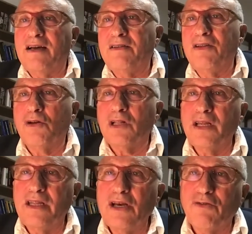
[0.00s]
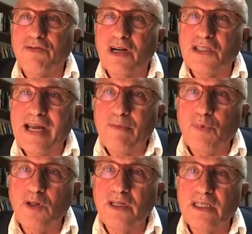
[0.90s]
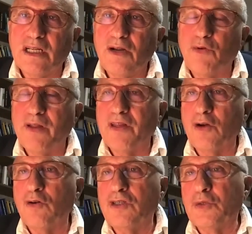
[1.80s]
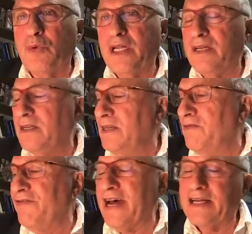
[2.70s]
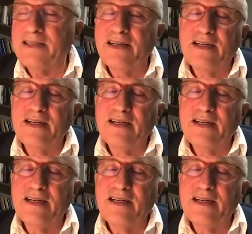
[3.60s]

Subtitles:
nuclear deal, for example, and delivering the goods when, in fact,